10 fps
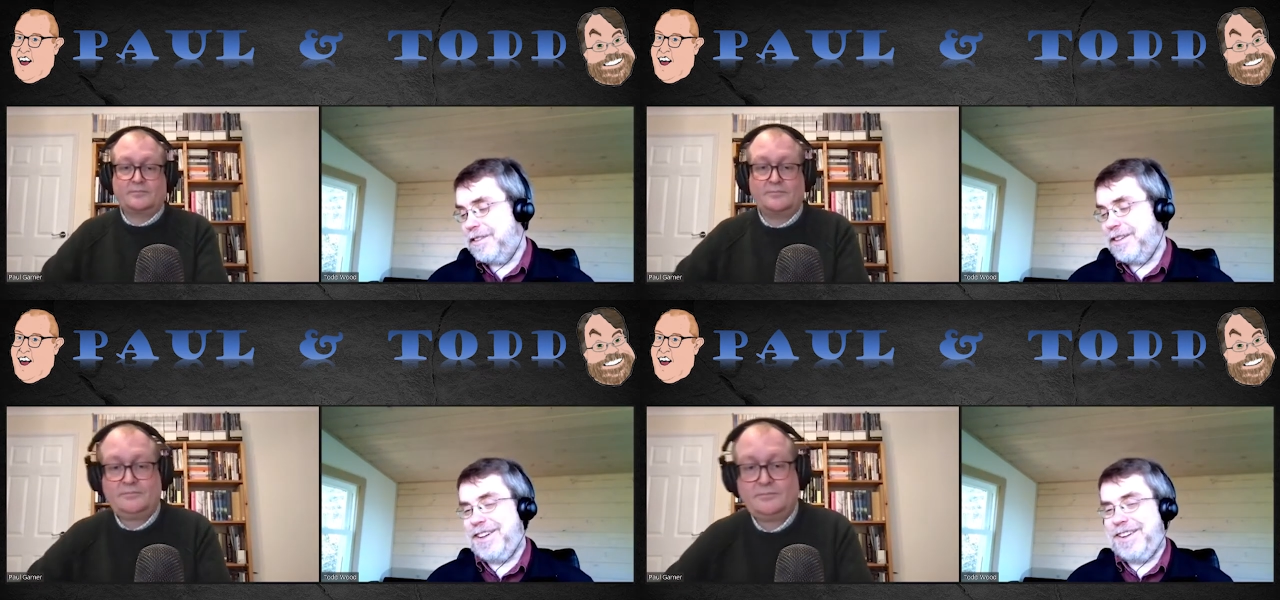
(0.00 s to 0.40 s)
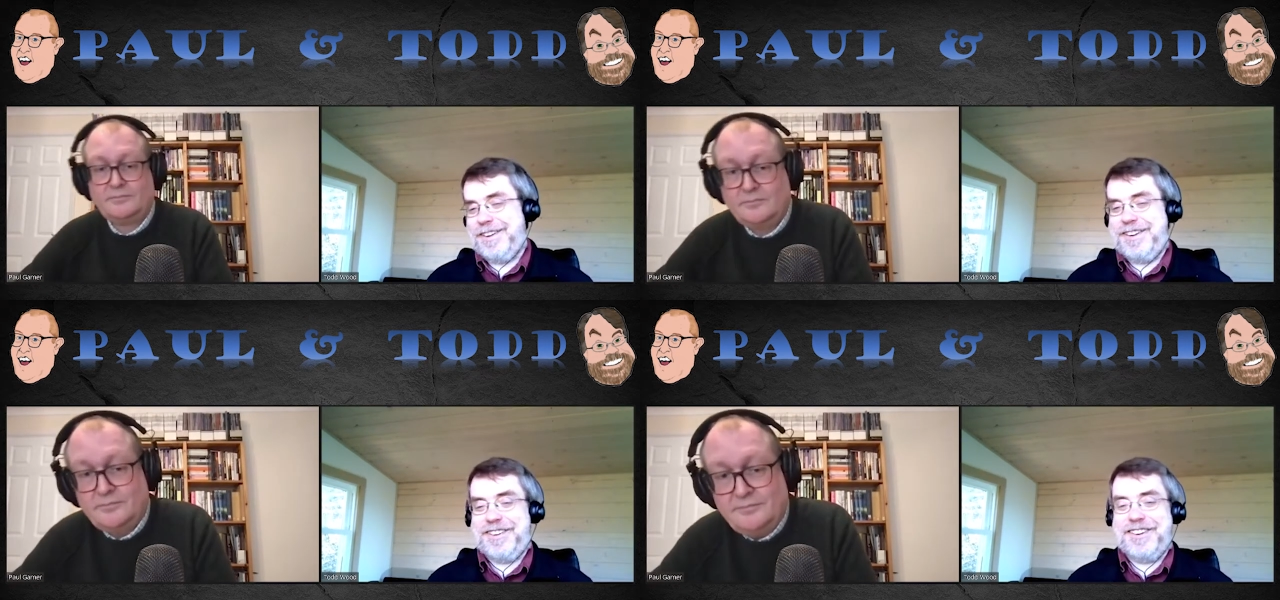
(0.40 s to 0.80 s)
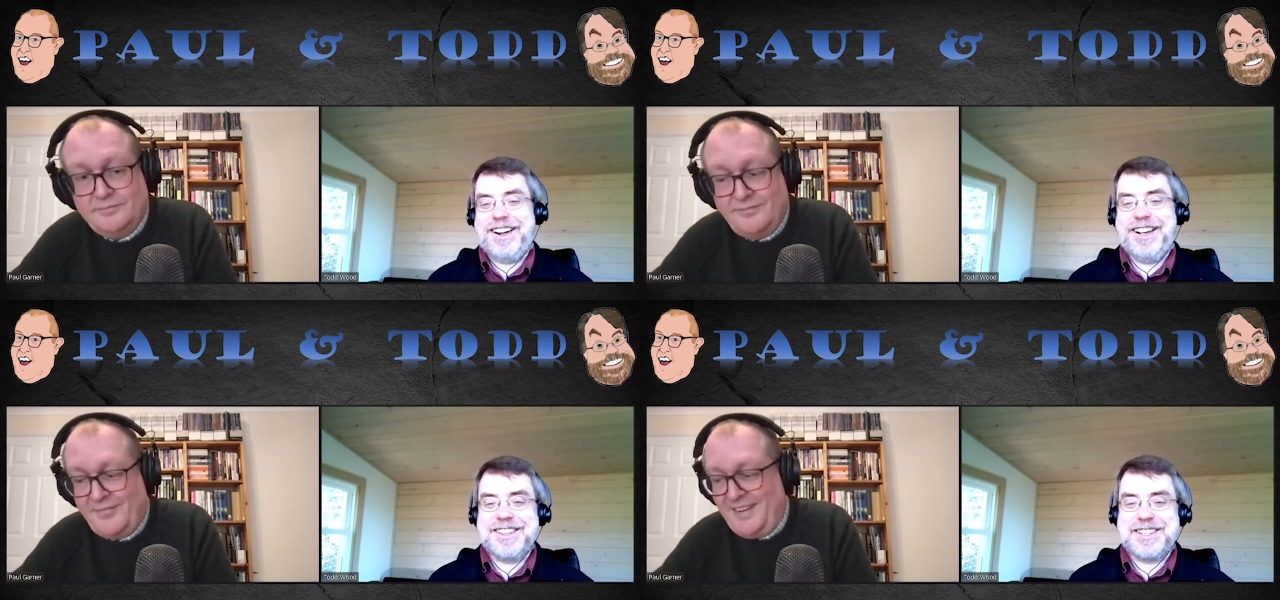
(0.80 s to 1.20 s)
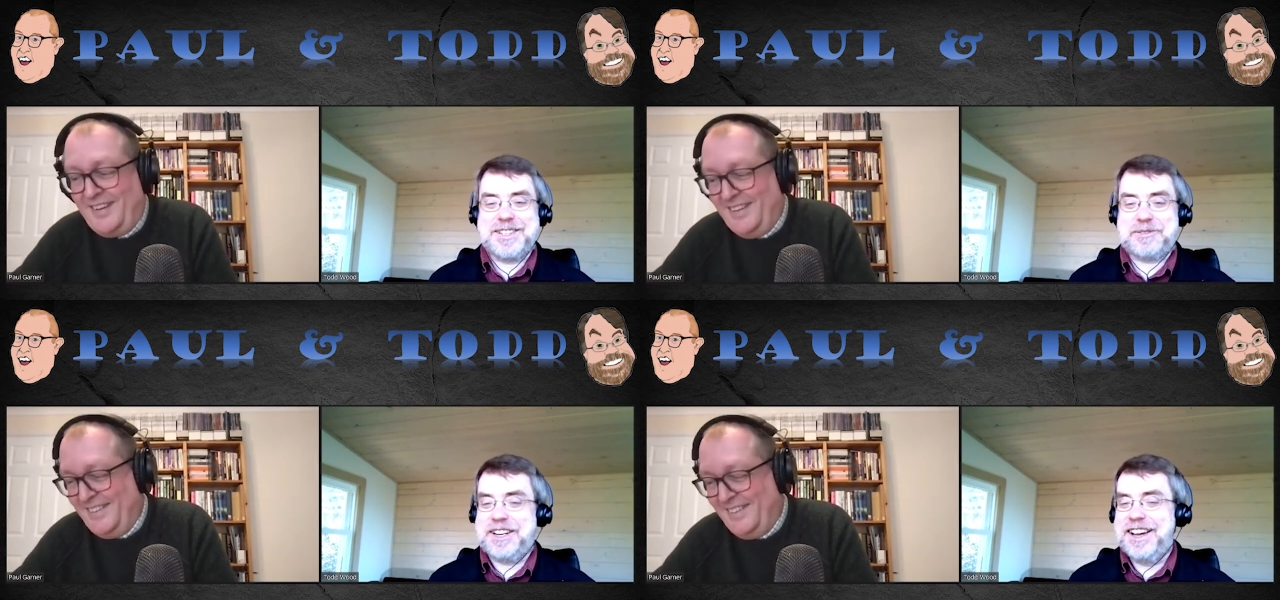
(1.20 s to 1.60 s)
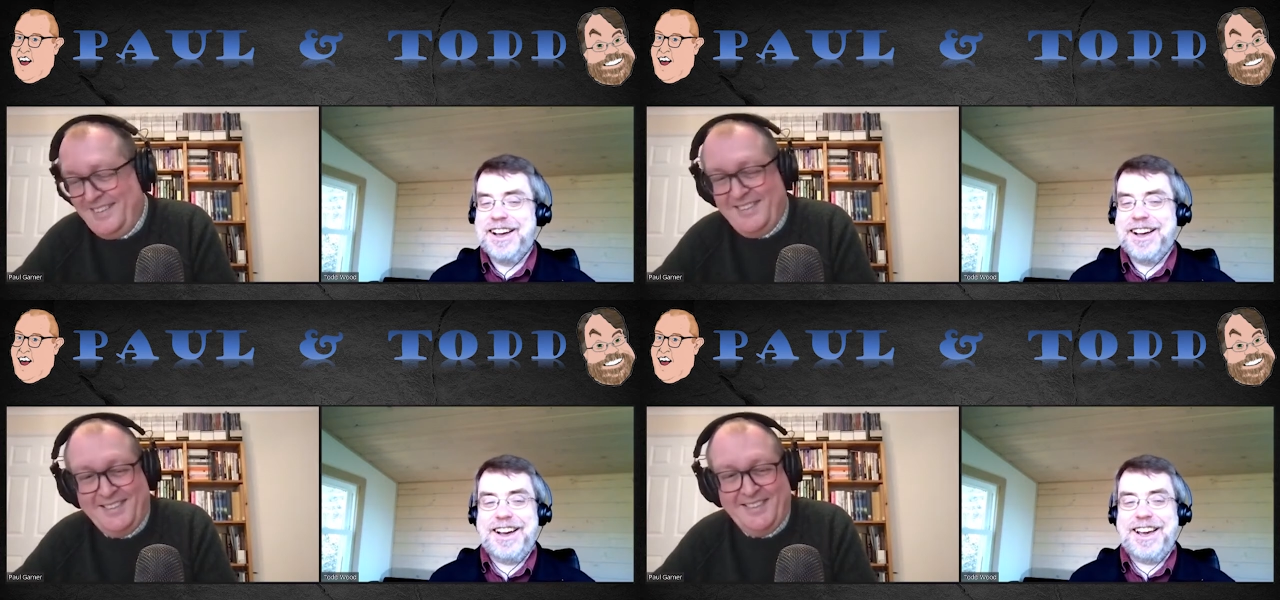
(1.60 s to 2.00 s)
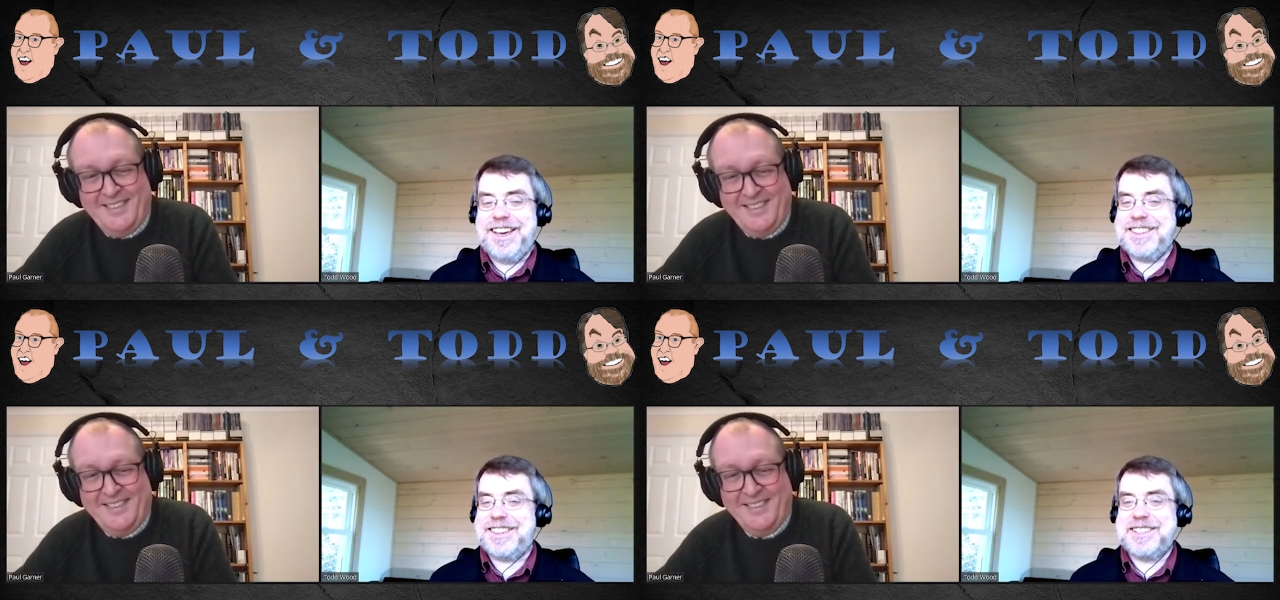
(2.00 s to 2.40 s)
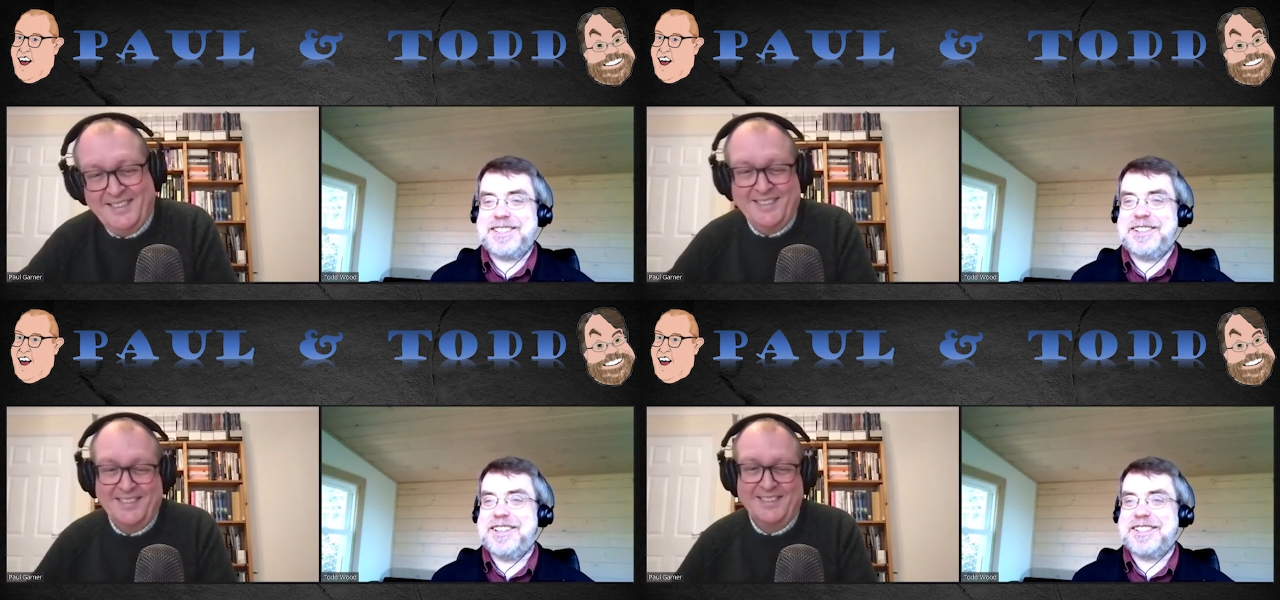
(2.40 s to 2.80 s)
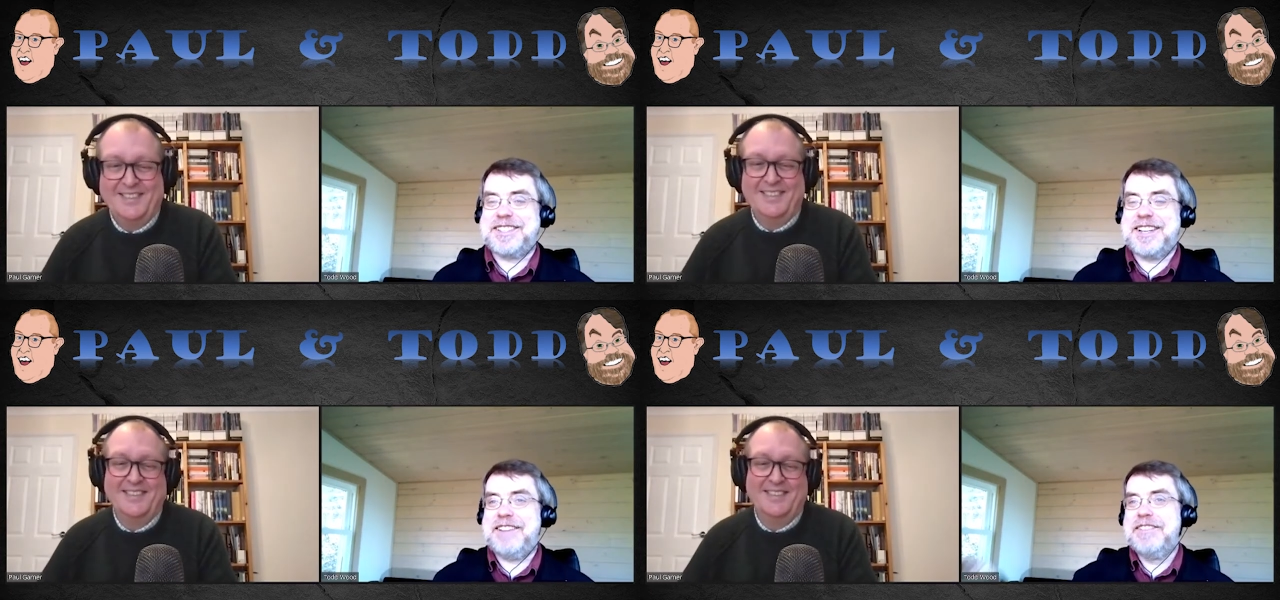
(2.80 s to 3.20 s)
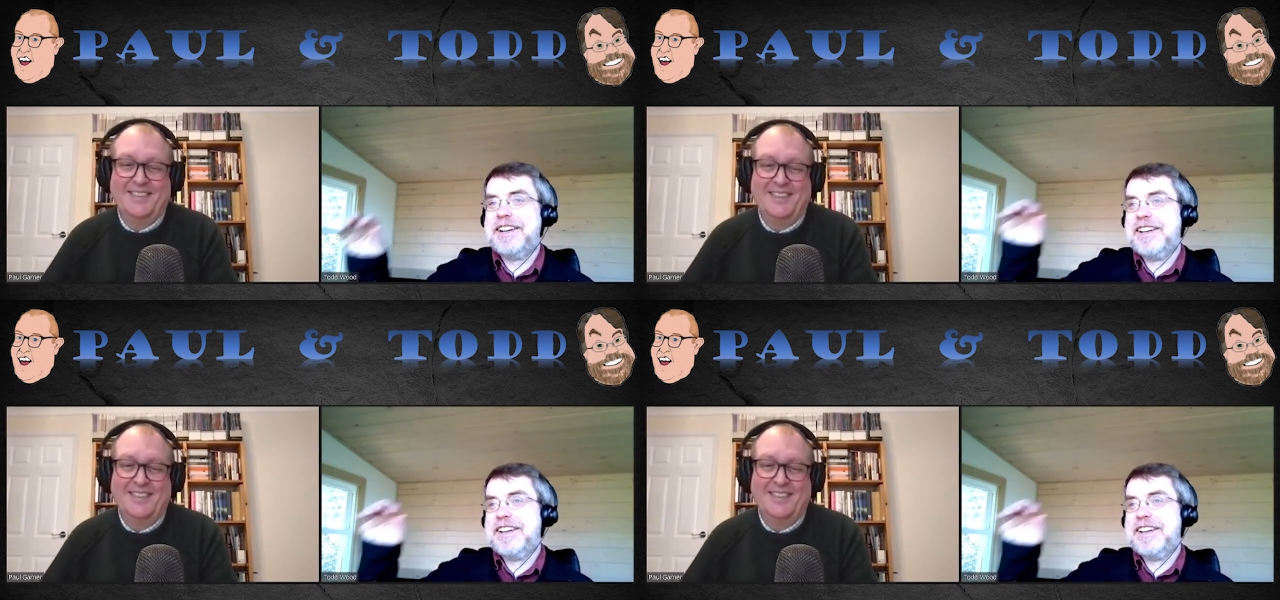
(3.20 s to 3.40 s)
Speaker 1: oh, I get this one. I get this all the time.